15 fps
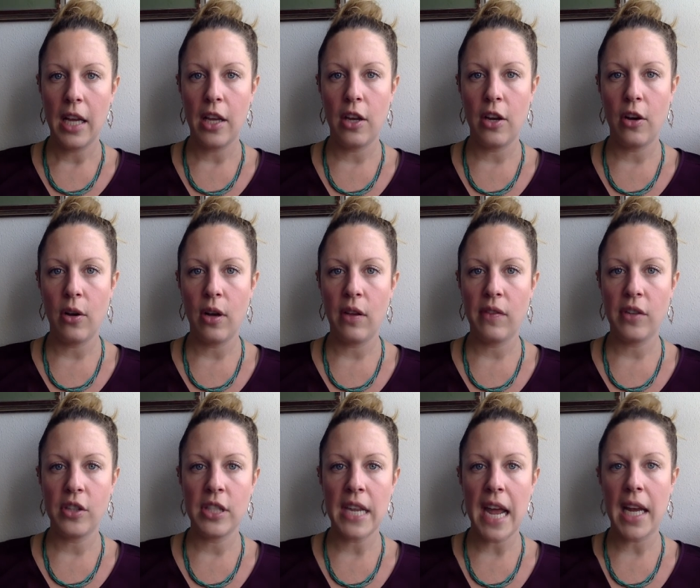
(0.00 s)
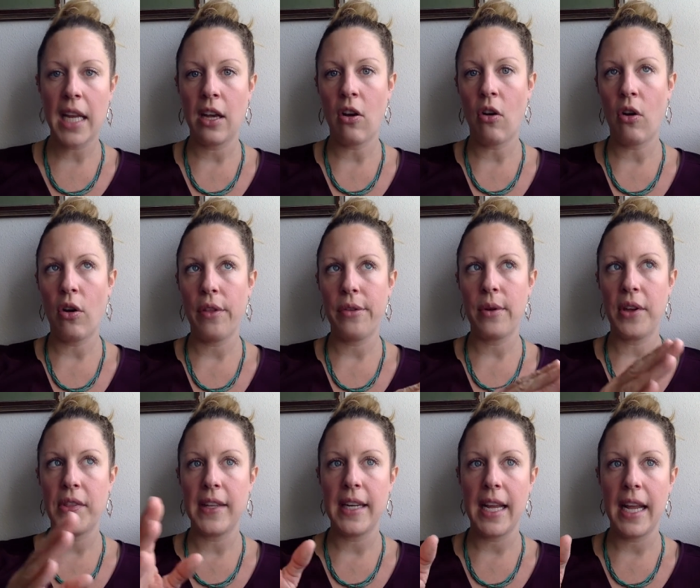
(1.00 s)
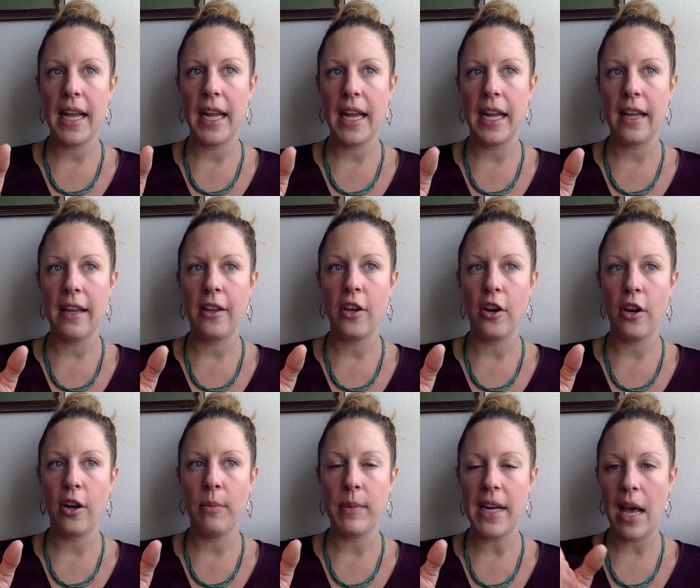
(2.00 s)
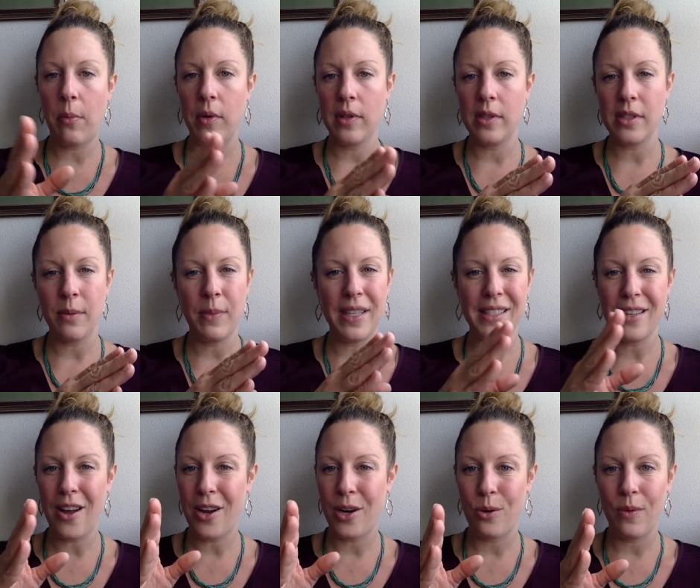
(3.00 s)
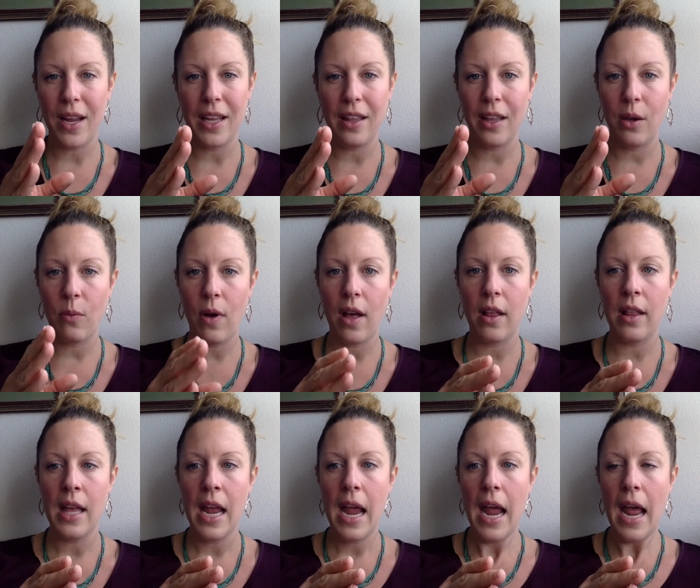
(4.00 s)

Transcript: You know, if you're snacking all throughout the day, your metabolism is not going to regulate well,